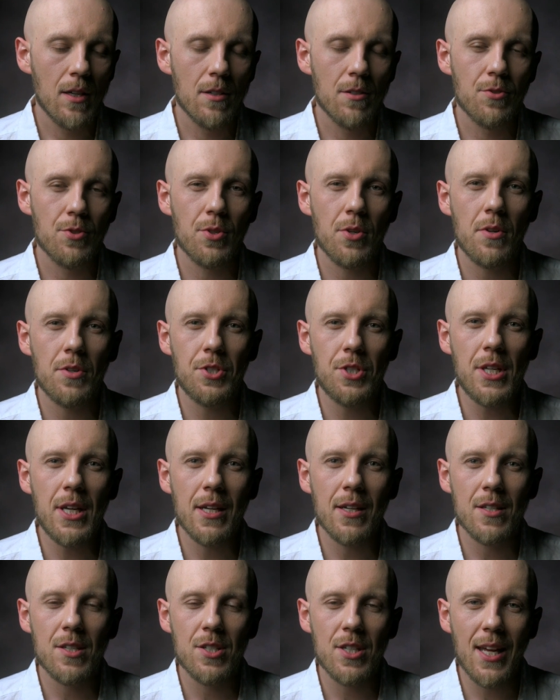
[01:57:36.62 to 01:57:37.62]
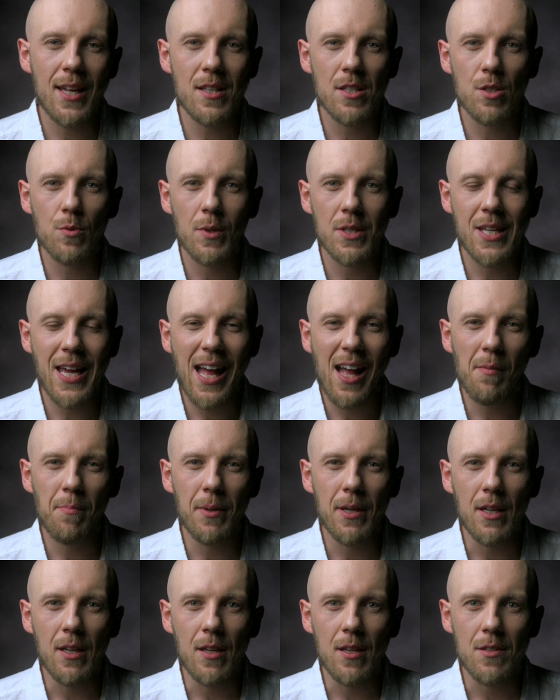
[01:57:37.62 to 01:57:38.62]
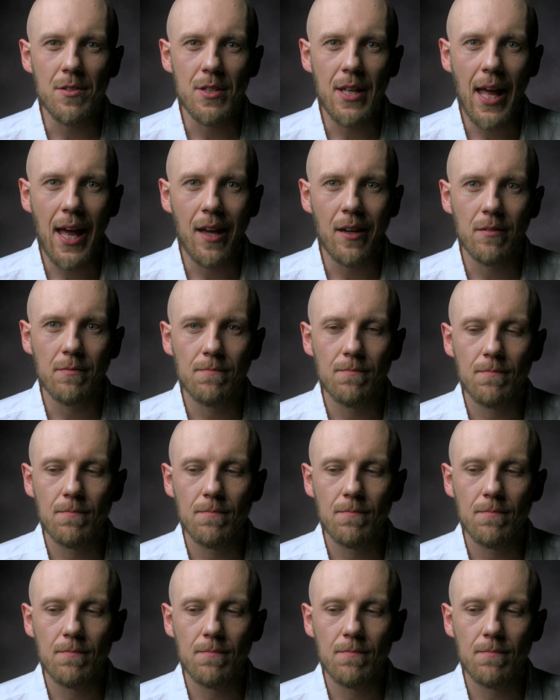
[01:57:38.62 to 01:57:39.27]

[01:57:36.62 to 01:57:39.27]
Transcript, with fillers: So you see, in a sense, what's happening is that,